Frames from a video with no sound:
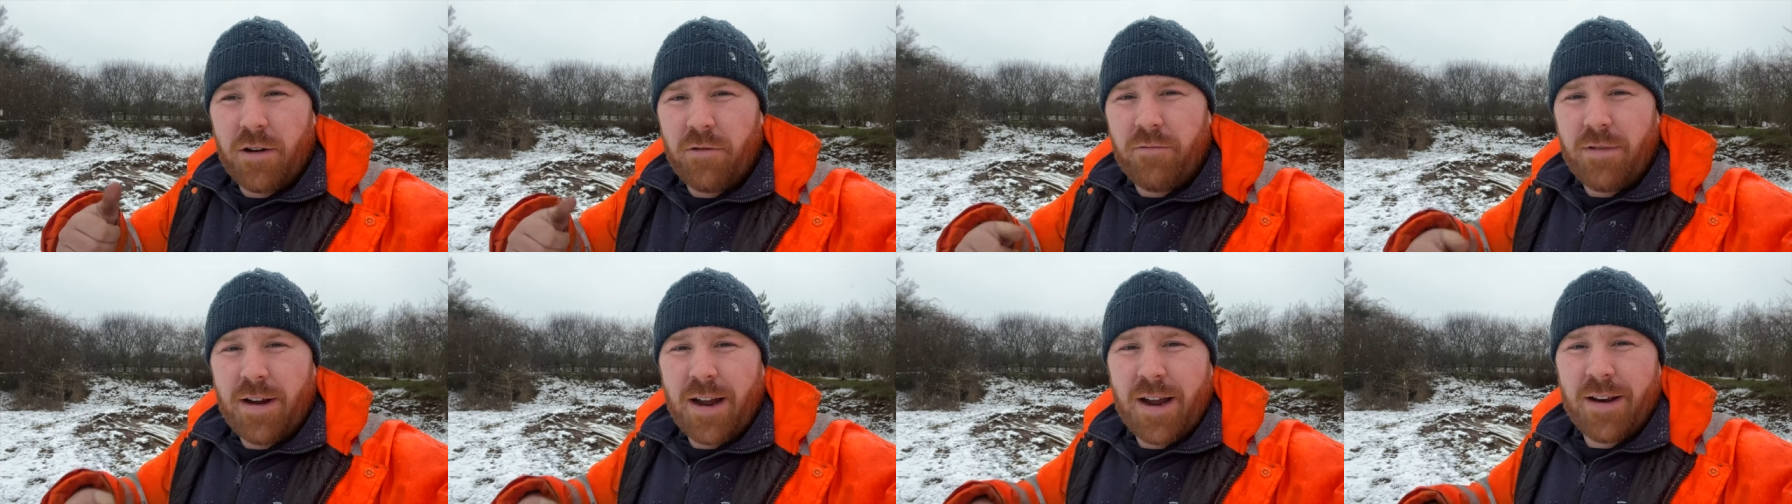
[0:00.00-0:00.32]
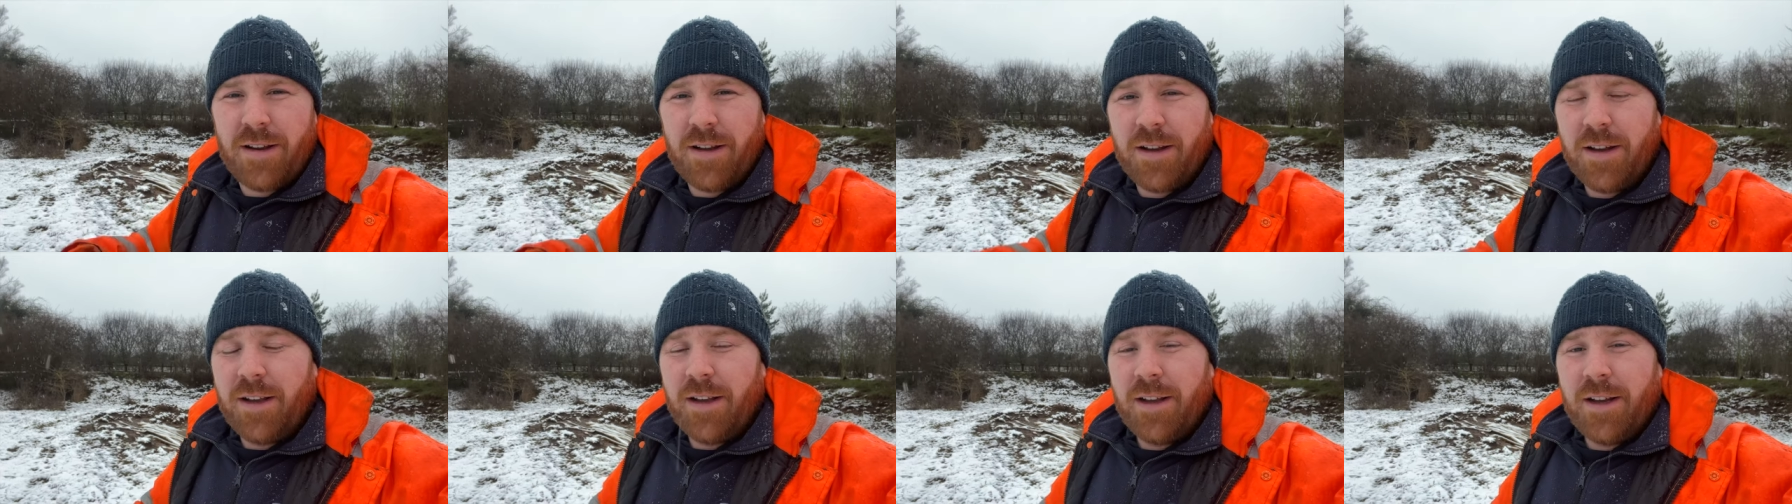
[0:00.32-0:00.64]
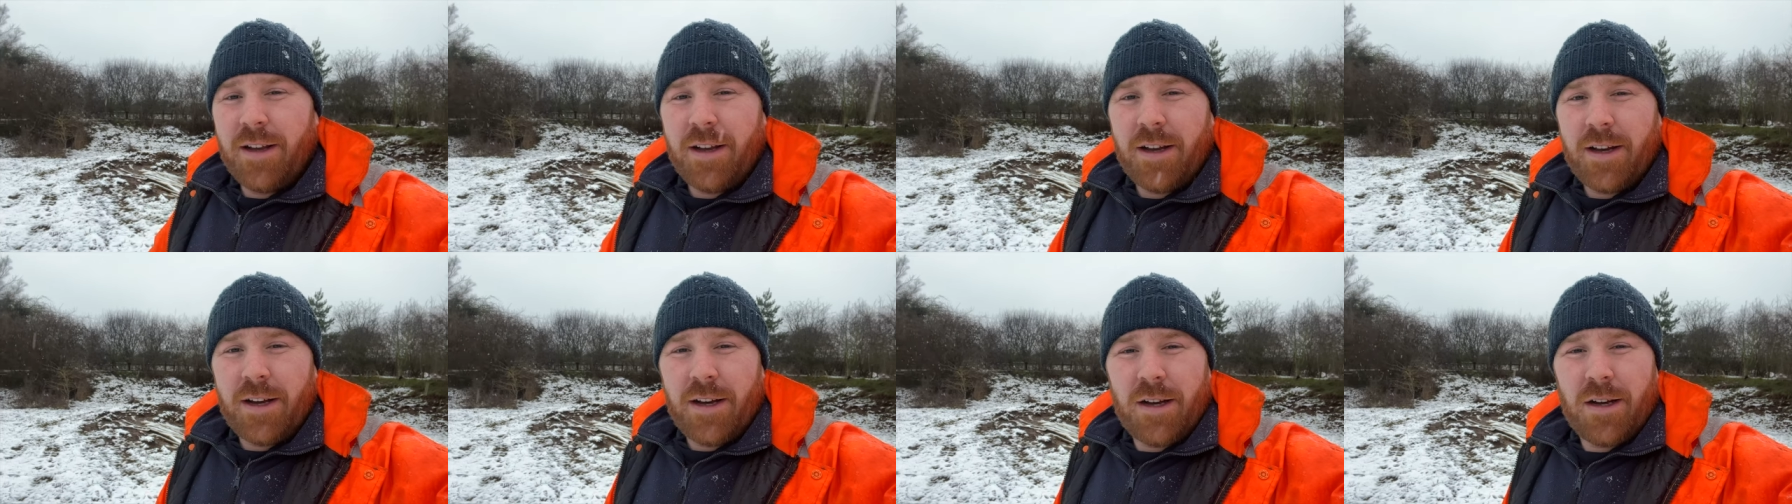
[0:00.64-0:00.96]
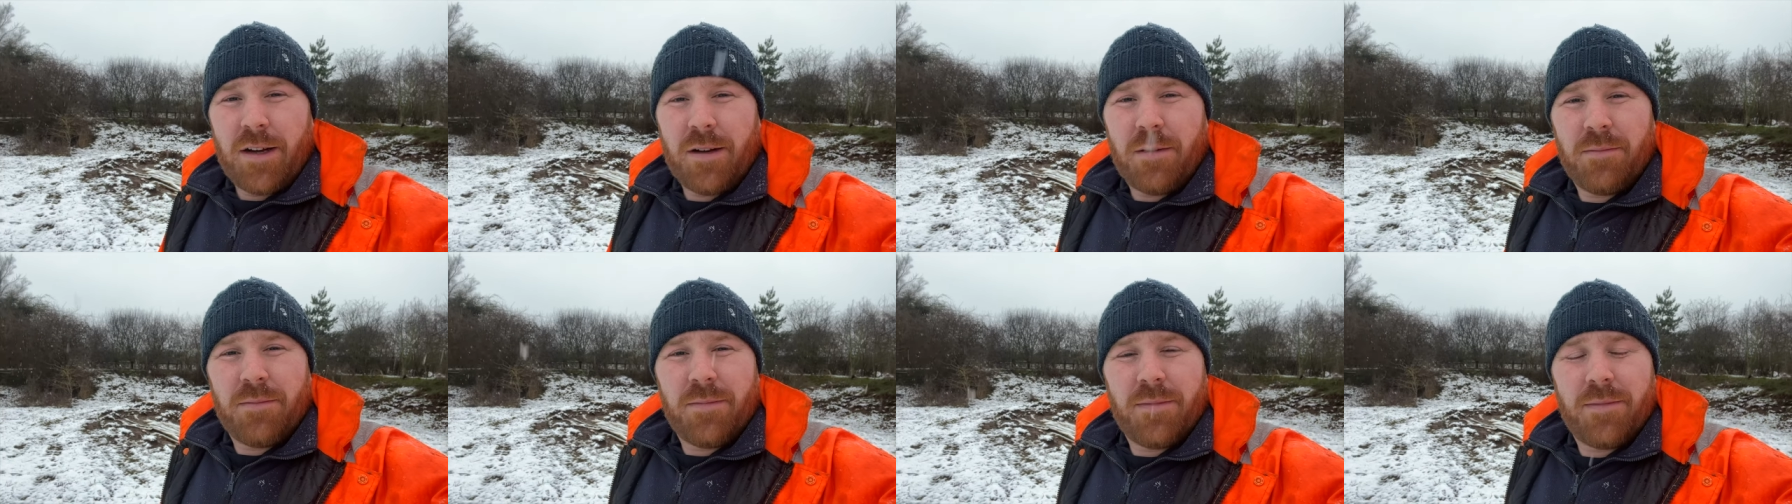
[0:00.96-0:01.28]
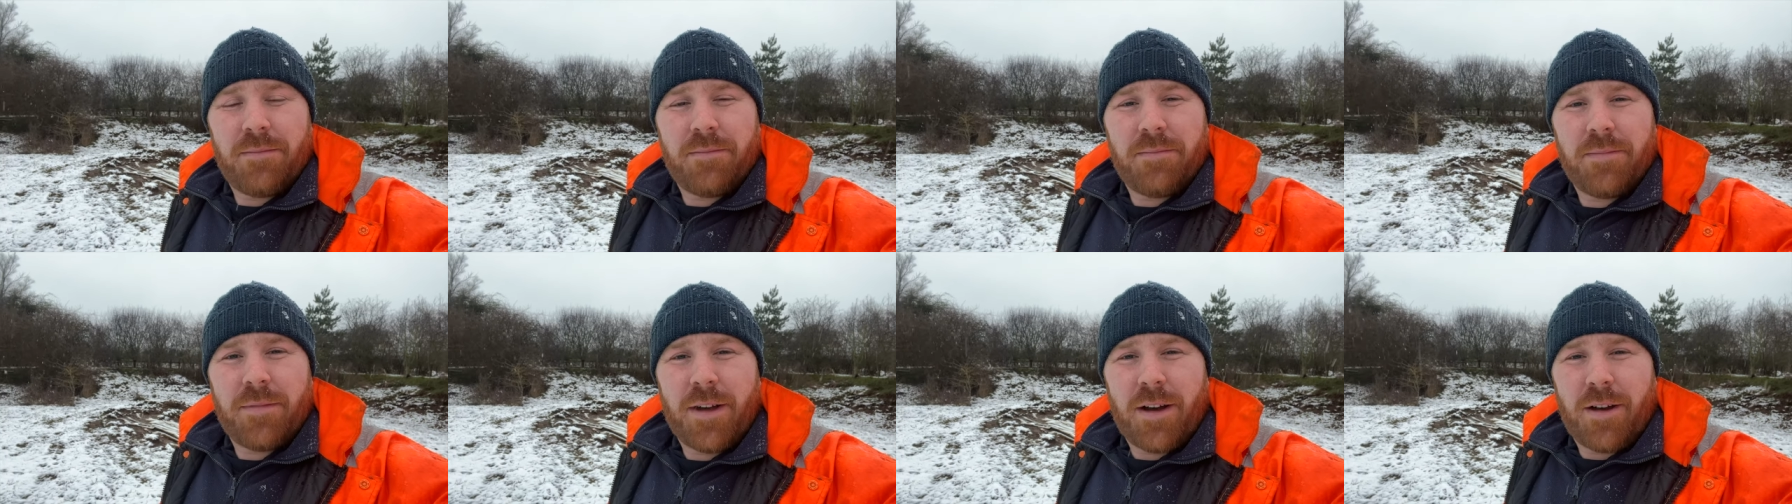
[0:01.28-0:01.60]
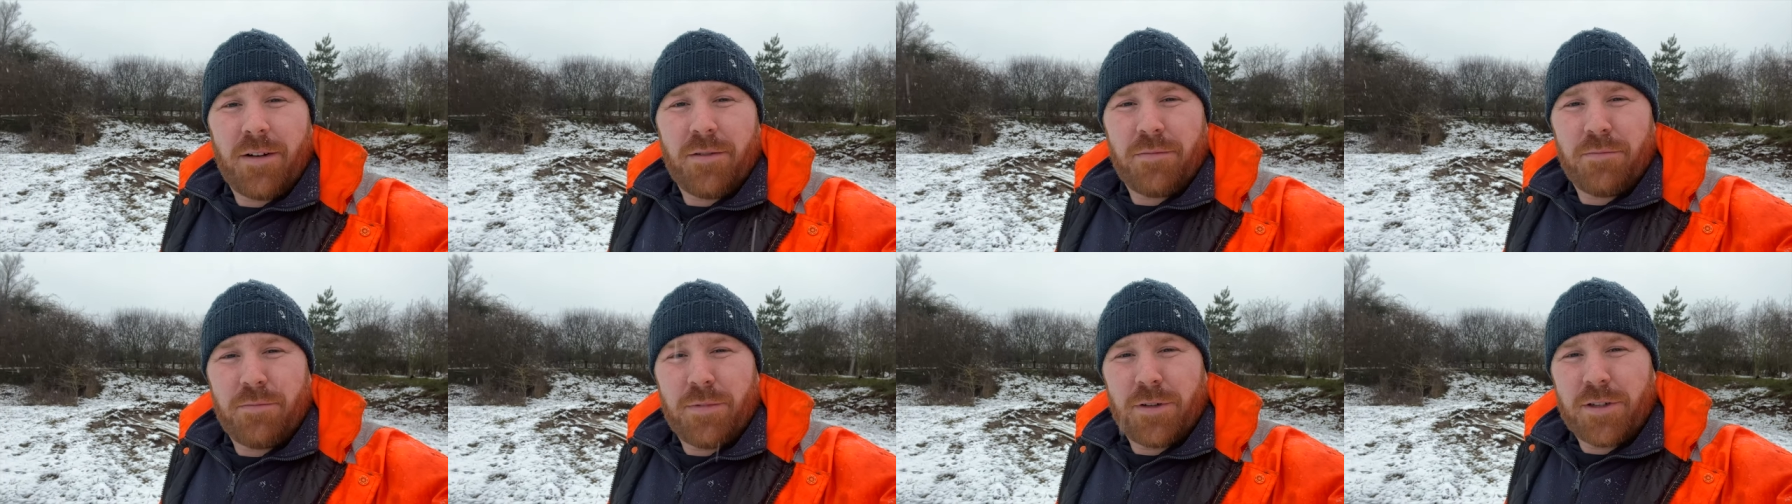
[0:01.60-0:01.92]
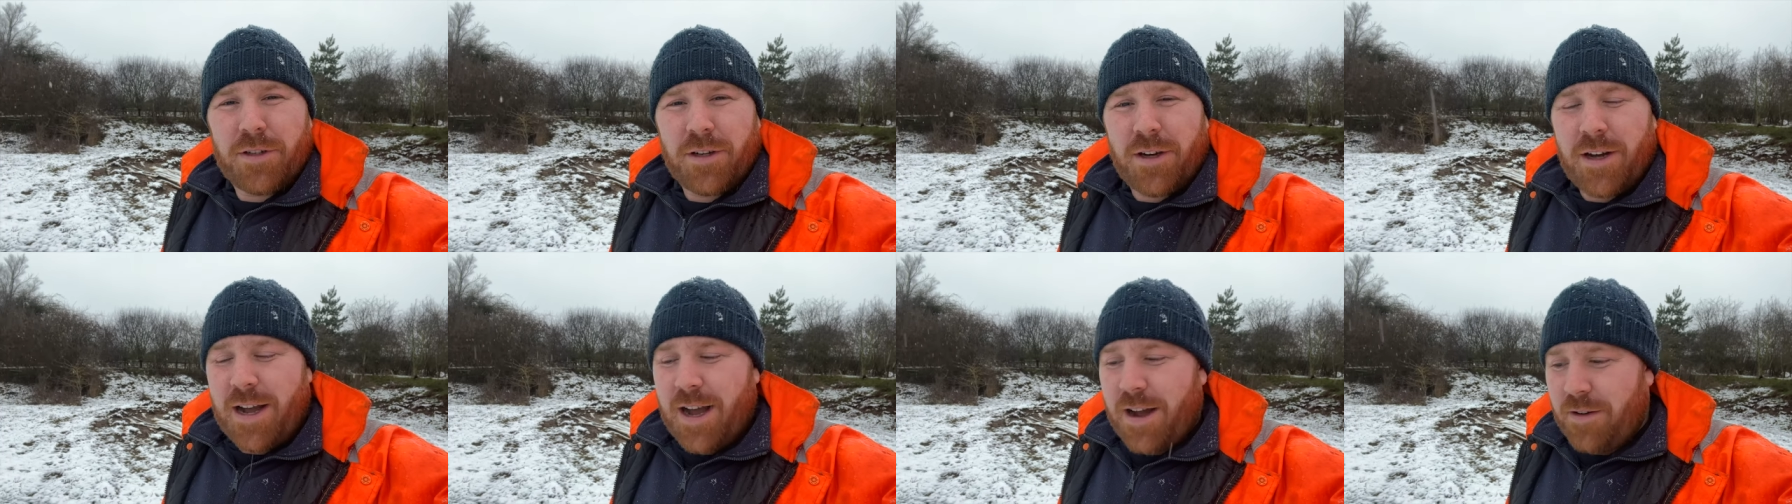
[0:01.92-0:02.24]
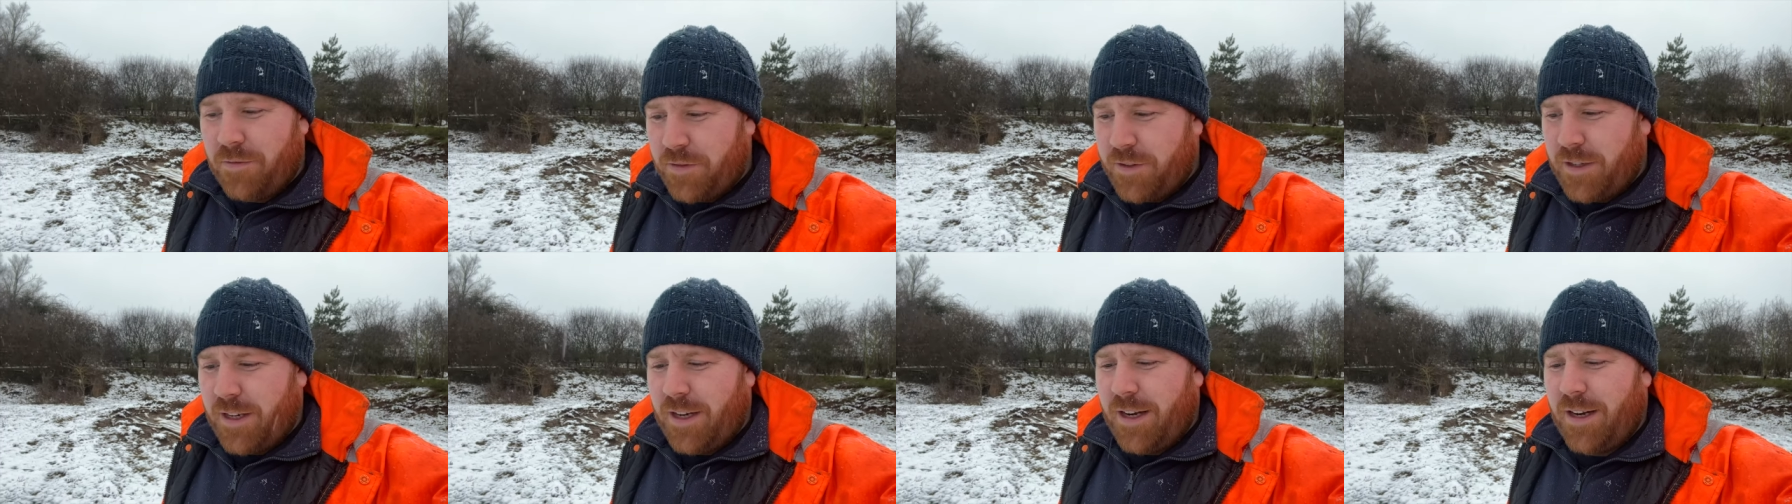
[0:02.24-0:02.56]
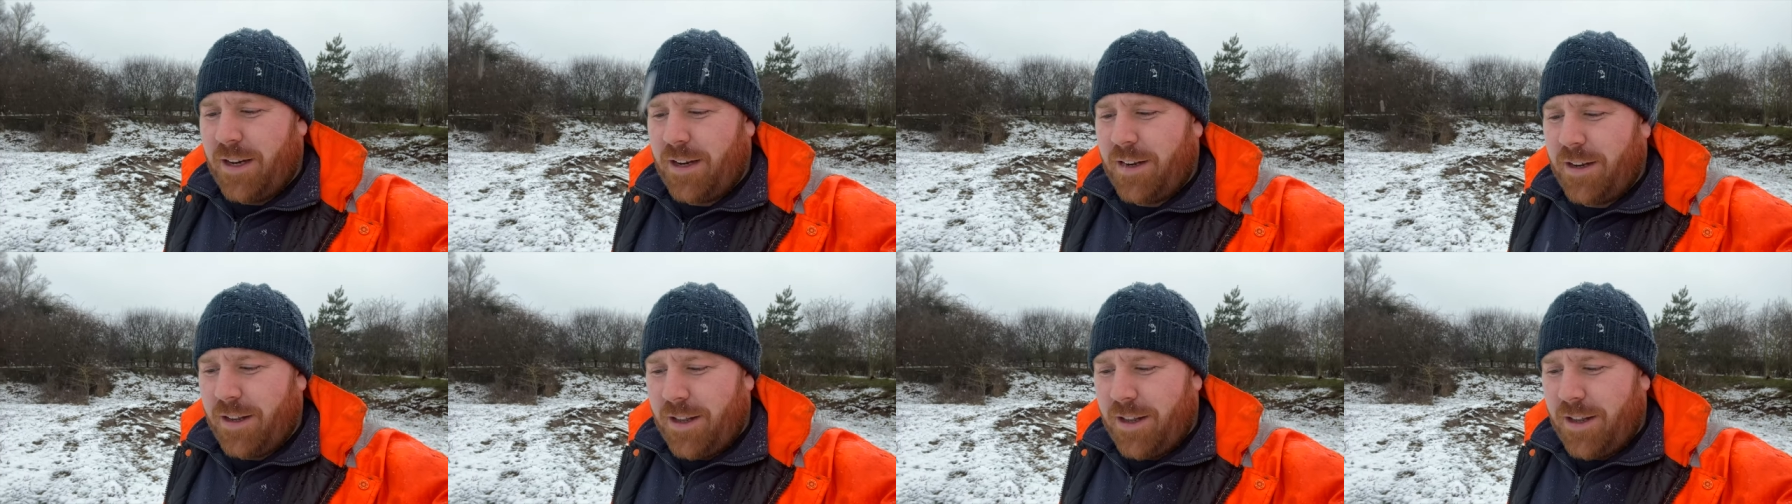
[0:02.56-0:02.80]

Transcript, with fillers: wren, um, which I have seen,